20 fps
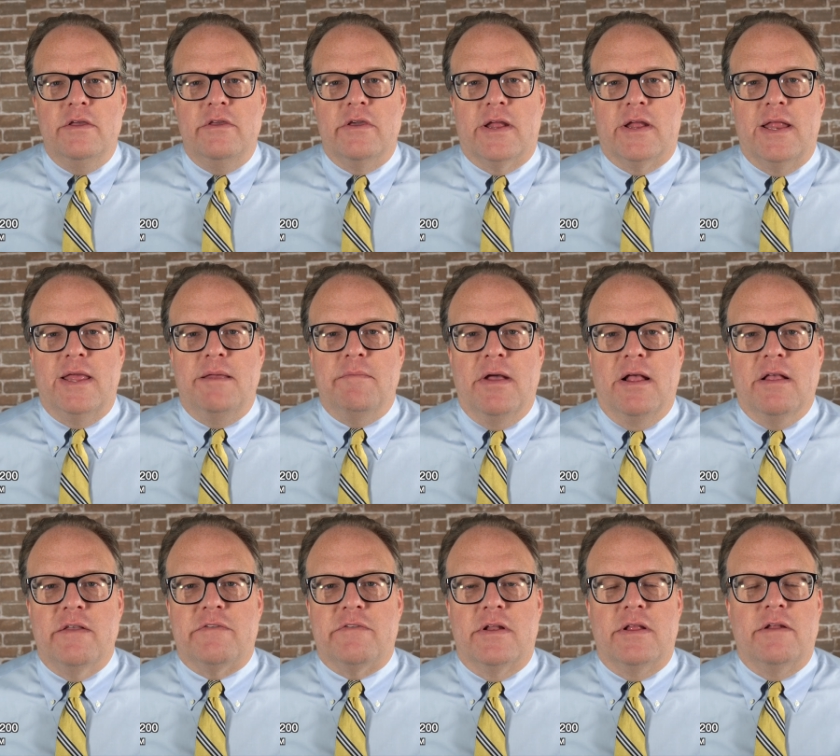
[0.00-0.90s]
You can
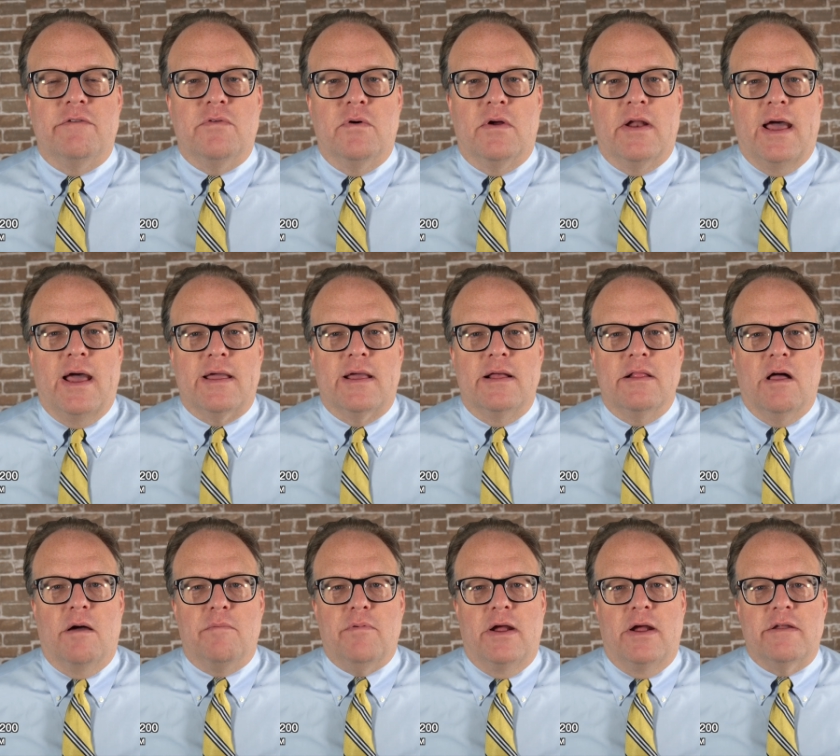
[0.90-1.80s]
email us at info at hacking
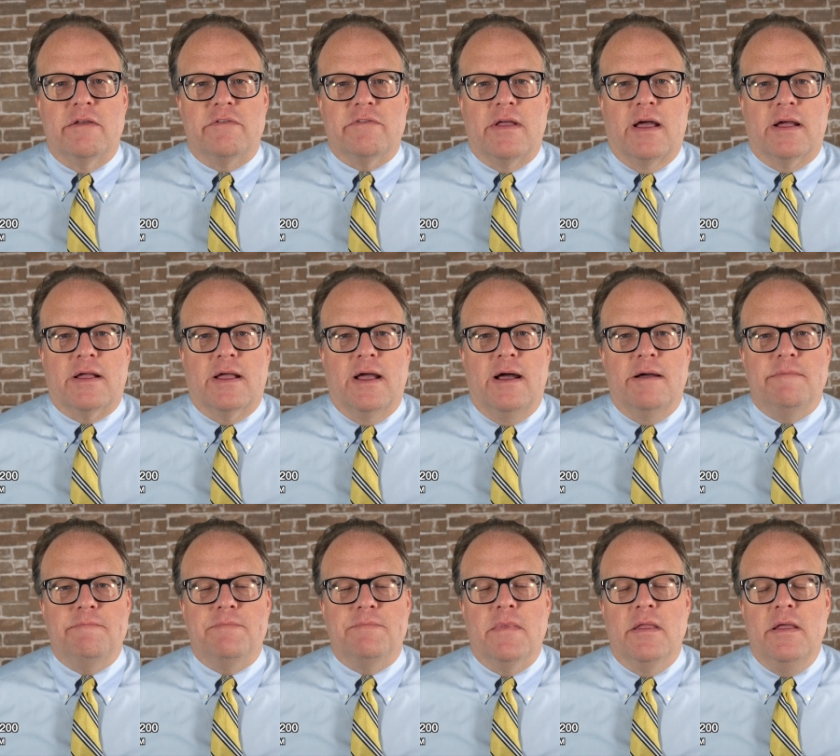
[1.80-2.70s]
law practice dot
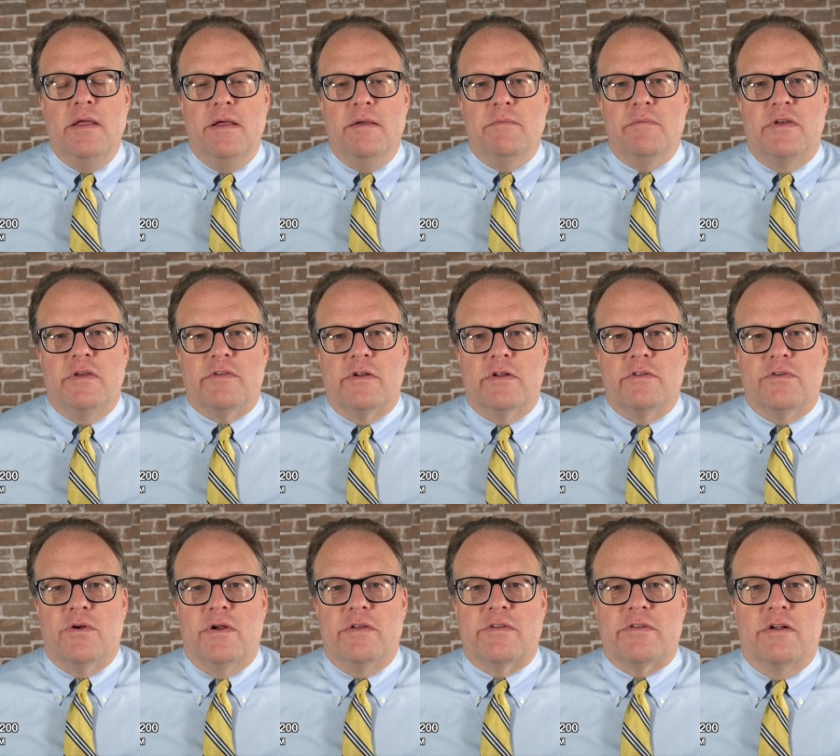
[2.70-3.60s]
com. Be sure to
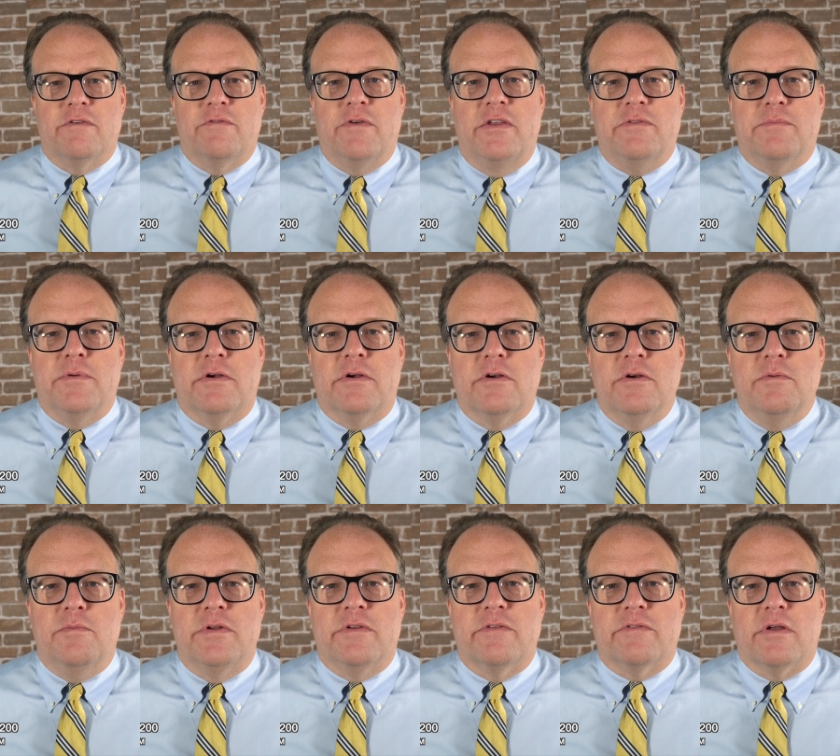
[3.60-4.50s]
join us in our Facebook
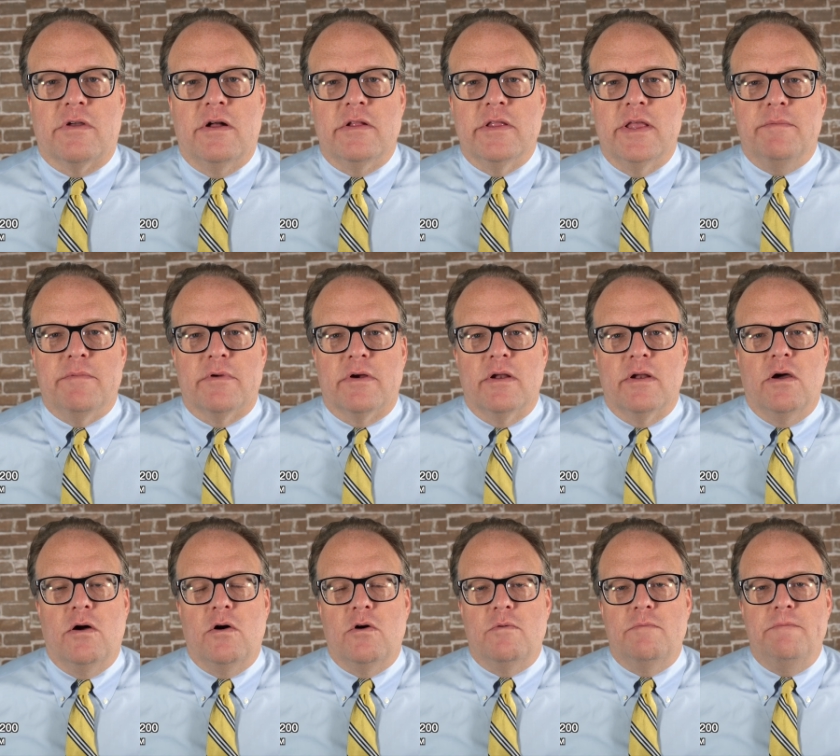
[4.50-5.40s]
group, which is called Immigrant
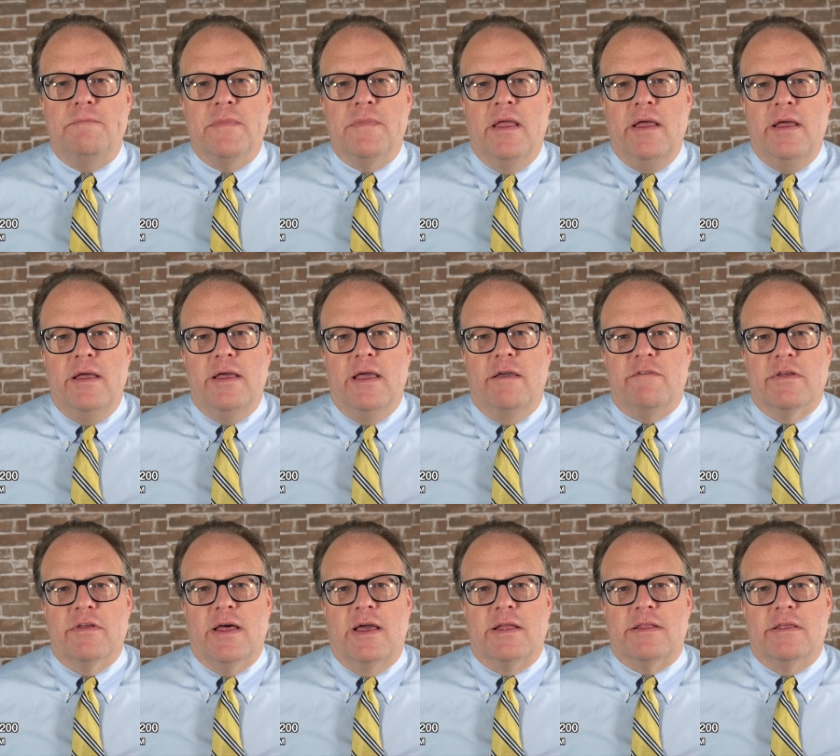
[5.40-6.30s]
Home. If
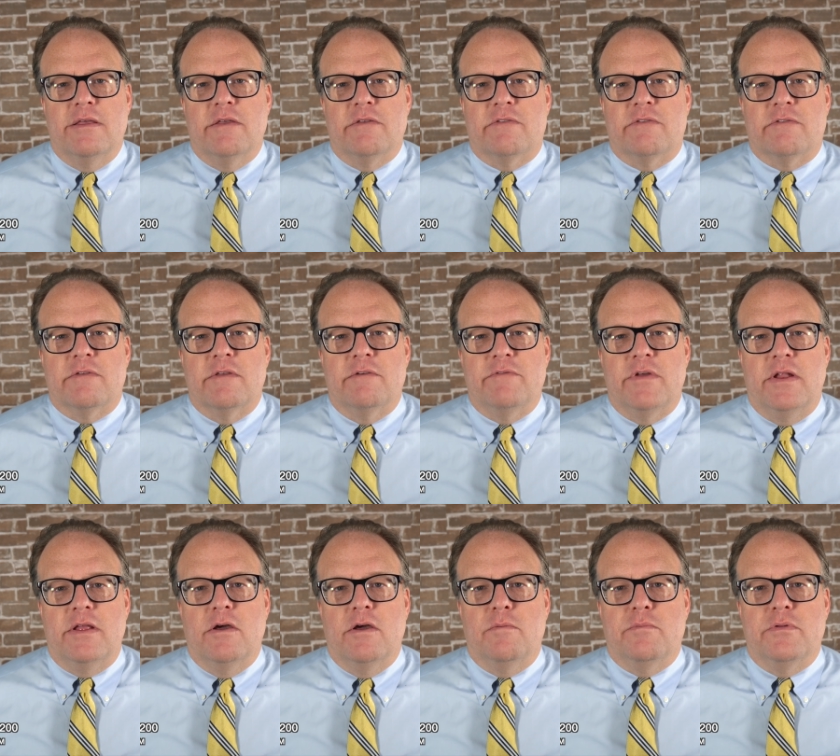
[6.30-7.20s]
you like this
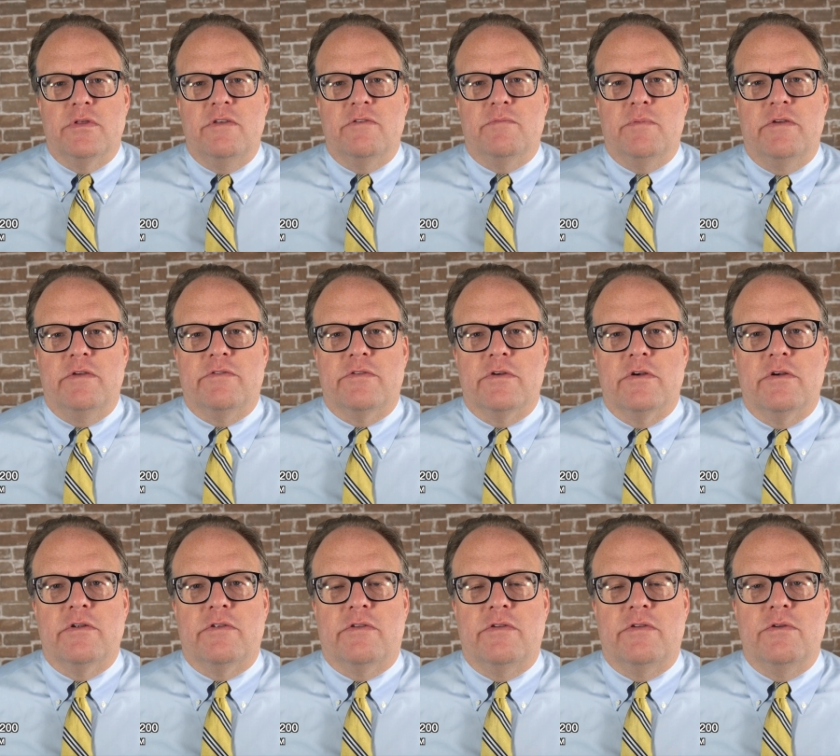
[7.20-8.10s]
video, please be
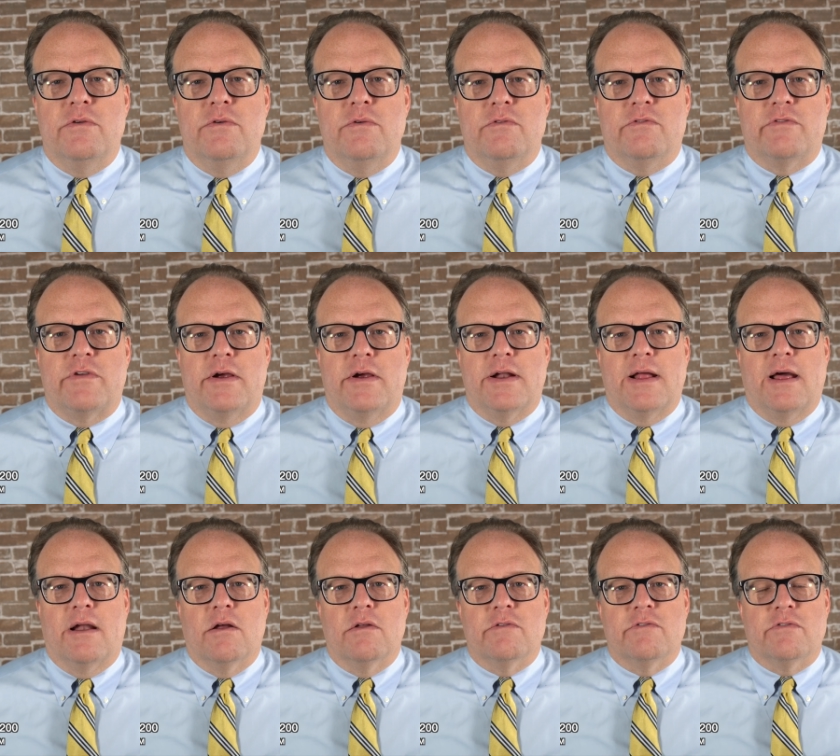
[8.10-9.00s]
sure to share it
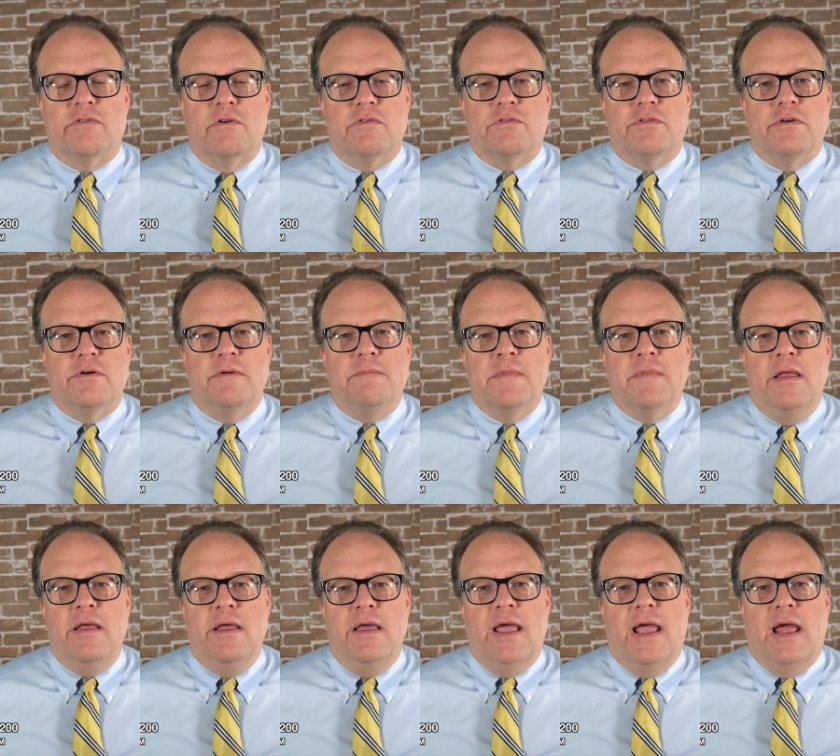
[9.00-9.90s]
out on social
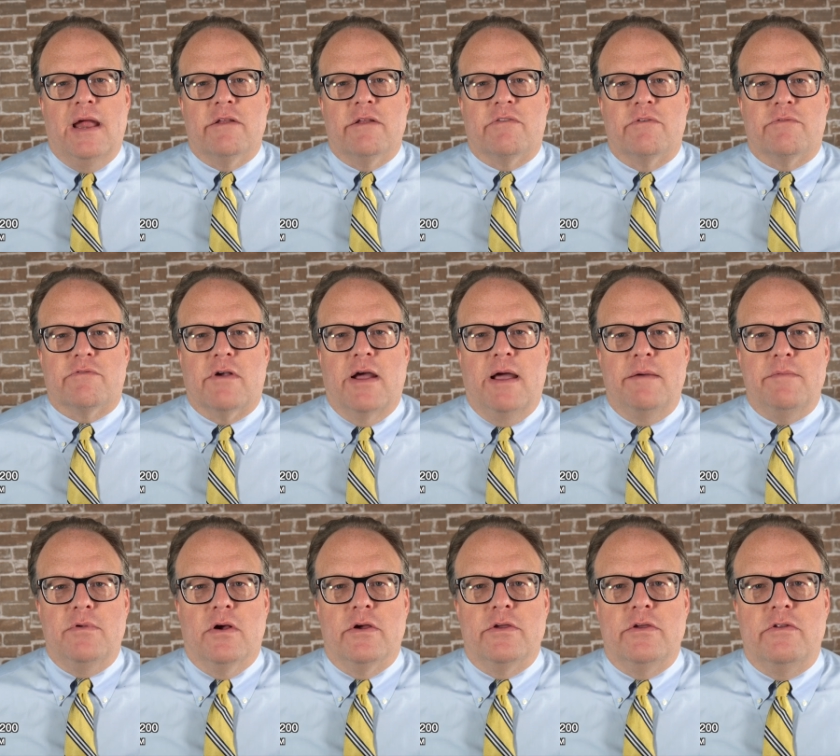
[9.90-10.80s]
and to
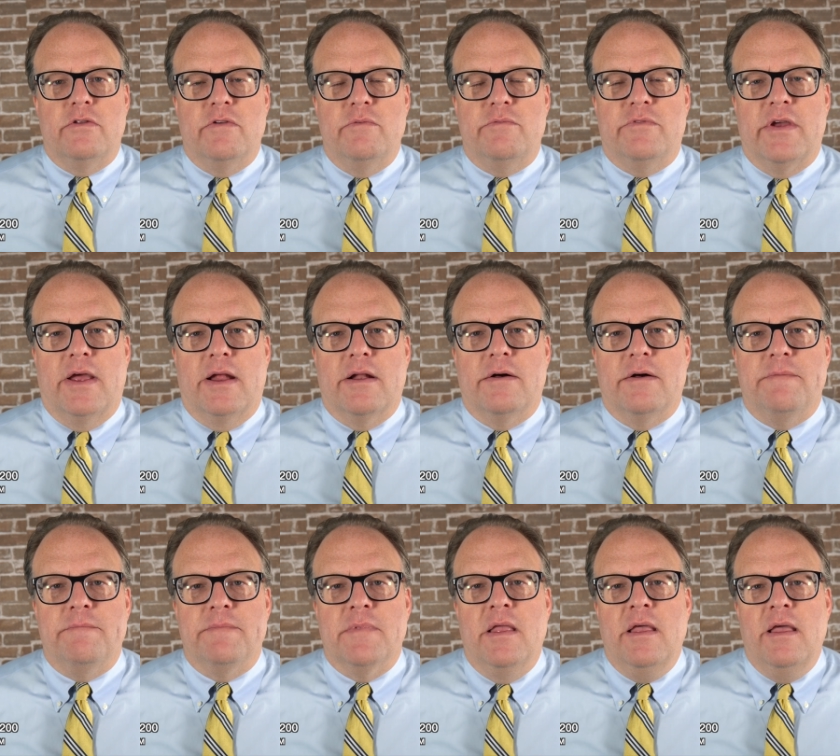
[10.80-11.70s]
subscribe to our YouTube channel.